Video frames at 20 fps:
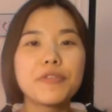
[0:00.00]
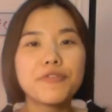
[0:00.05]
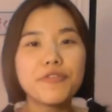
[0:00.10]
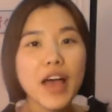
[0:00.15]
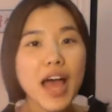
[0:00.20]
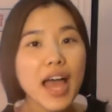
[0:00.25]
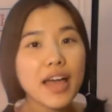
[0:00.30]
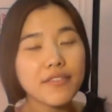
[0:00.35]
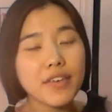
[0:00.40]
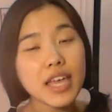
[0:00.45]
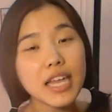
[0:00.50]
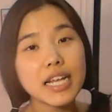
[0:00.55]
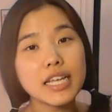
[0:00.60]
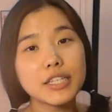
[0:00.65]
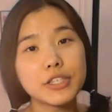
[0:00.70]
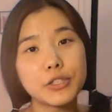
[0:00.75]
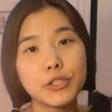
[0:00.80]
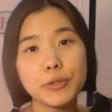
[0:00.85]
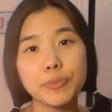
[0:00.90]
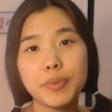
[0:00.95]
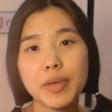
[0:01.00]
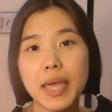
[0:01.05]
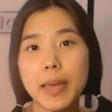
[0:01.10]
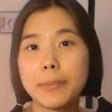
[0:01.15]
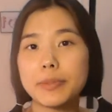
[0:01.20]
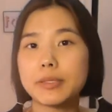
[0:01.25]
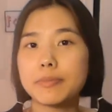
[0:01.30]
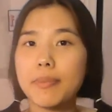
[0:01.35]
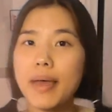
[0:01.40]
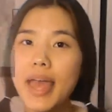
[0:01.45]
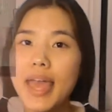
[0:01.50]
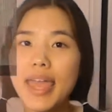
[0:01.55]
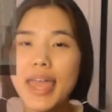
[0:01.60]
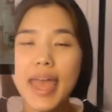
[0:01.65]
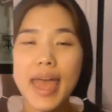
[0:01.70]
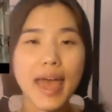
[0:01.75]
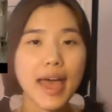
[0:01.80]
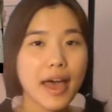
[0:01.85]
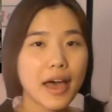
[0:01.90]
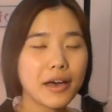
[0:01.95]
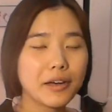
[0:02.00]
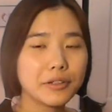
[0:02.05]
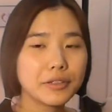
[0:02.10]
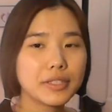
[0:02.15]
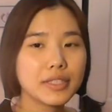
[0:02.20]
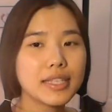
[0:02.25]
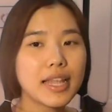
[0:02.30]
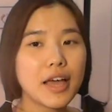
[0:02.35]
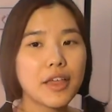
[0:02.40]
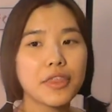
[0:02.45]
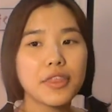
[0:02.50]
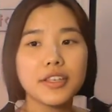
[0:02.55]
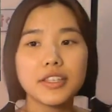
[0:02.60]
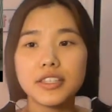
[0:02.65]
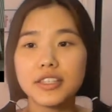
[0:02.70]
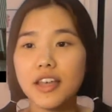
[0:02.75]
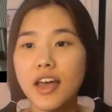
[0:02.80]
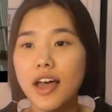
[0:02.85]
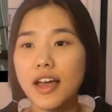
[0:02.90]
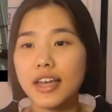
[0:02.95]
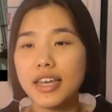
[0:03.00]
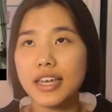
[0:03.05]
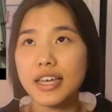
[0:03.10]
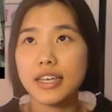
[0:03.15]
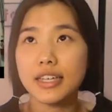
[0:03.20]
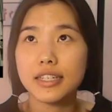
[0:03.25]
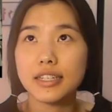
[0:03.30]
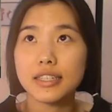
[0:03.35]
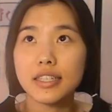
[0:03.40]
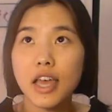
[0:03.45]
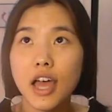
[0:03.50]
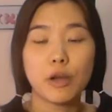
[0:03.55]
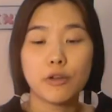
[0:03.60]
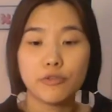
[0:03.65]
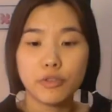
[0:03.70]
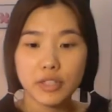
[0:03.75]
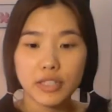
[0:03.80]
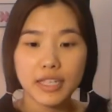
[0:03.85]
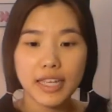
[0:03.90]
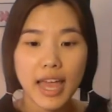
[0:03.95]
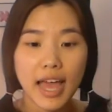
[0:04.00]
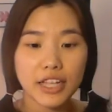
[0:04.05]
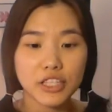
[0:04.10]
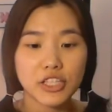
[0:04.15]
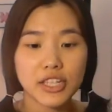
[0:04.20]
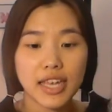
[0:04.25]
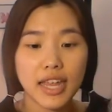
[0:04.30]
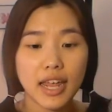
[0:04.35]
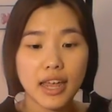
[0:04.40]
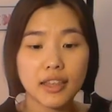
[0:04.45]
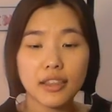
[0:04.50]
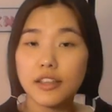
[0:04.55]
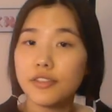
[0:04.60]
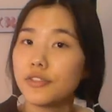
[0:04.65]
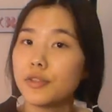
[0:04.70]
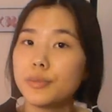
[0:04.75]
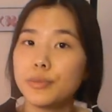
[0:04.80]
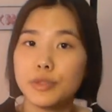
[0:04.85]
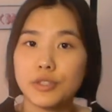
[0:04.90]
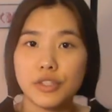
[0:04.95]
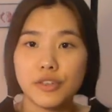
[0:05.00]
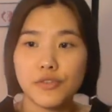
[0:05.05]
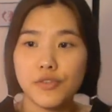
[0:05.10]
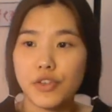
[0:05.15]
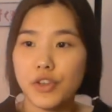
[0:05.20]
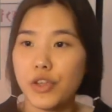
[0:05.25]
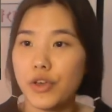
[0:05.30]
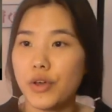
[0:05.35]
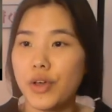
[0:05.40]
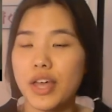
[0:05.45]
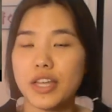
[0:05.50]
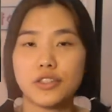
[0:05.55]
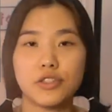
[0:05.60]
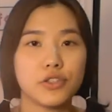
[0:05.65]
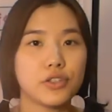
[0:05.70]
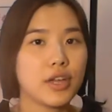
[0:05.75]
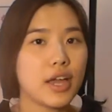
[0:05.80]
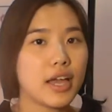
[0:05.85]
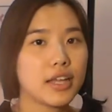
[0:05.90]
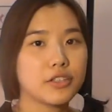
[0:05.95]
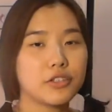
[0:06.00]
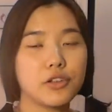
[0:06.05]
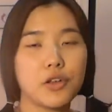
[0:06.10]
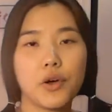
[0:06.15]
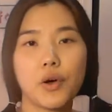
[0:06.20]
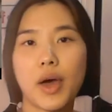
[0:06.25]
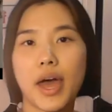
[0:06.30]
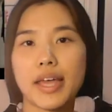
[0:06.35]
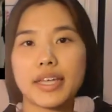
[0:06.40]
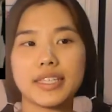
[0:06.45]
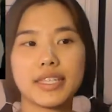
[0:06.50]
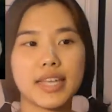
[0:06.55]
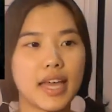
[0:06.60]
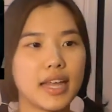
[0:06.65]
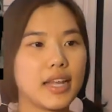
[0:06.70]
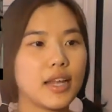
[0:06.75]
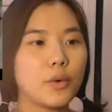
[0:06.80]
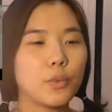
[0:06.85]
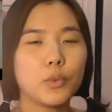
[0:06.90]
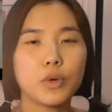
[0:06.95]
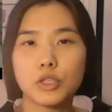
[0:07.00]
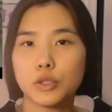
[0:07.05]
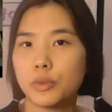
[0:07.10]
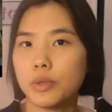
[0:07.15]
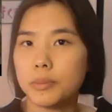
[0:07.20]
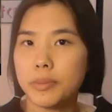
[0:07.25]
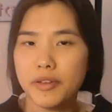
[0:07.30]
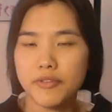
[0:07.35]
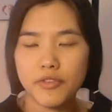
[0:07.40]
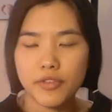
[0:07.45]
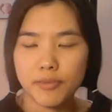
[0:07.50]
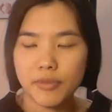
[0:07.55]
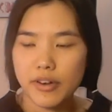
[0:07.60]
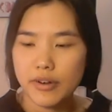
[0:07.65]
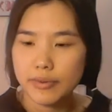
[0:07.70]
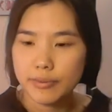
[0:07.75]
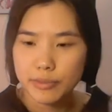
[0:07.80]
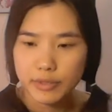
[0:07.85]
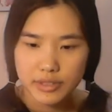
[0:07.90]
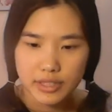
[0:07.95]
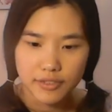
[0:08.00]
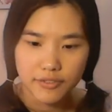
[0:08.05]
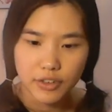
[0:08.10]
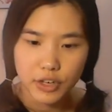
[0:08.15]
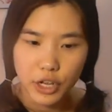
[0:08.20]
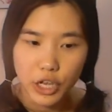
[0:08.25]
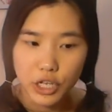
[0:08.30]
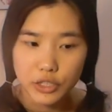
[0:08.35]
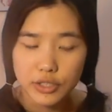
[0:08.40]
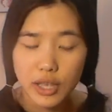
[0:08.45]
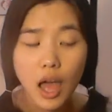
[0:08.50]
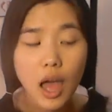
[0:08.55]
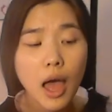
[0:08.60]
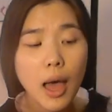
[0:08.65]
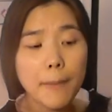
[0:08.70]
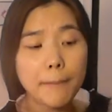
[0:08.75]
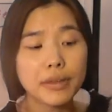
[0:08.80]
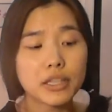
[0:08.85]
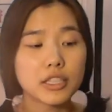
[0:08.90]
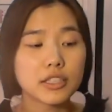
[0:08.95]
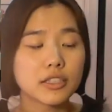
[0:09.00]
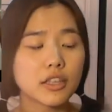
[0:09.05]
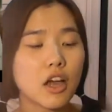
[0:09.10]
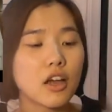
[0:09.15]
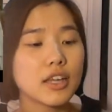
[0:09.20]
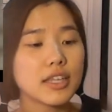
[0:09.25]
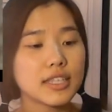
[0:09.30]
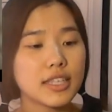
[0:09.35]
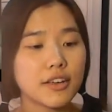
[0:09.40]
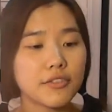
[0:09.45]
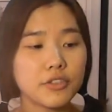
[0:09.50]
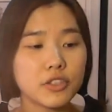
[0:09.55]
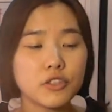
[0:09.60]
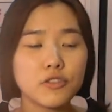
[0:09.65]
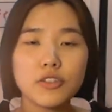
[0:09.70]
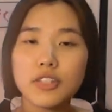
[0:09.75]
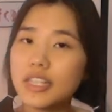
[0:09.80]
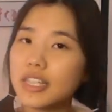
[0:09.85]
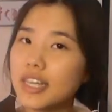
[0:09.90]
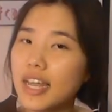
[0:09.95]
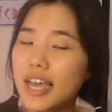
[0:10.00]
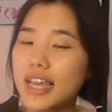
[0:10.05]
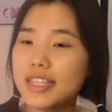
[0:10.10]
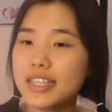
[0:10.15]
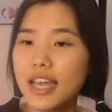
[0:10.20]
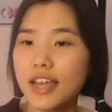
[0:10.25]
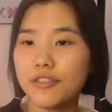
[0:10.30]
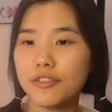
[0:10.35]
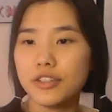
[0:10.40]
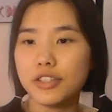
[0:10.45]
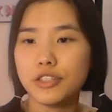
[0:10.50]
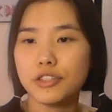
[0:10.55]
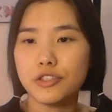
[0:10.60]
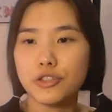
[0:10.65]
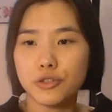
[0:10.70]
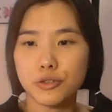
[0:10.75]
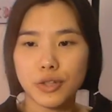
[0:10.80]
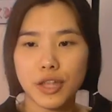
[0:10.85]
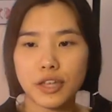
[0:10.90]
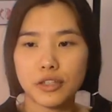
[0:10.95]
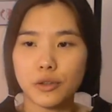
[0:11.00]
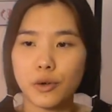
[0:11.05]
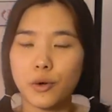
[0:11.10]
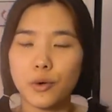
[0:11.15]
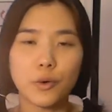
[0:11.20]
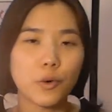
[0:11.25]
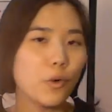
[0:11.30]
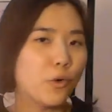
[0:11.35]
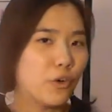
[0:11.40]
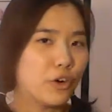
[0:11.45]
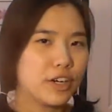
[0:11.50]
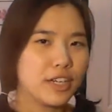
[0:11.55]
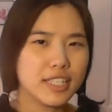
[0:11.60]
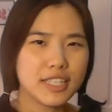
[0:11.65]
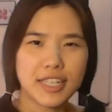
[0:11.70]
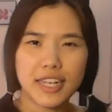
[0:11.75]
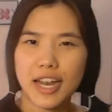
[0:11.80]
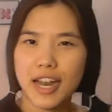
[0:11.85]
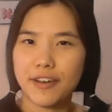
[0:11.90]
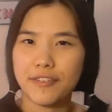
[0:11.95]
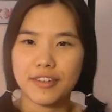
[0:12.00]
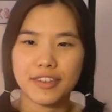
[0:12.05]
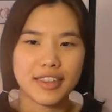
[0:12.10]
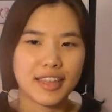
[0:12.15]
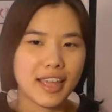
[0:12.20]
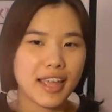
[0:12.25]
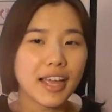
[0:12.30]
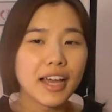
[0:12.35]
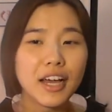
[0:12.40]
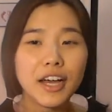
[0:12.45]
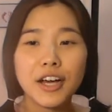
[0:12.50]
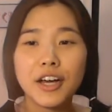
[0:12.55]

5, it is 2PM's My House. Now this song is really catchy, and I love the music video. As you guys know, I said it was one of my favorite music videos. But the song itself is really nice. I really do like the whole chorus and everything.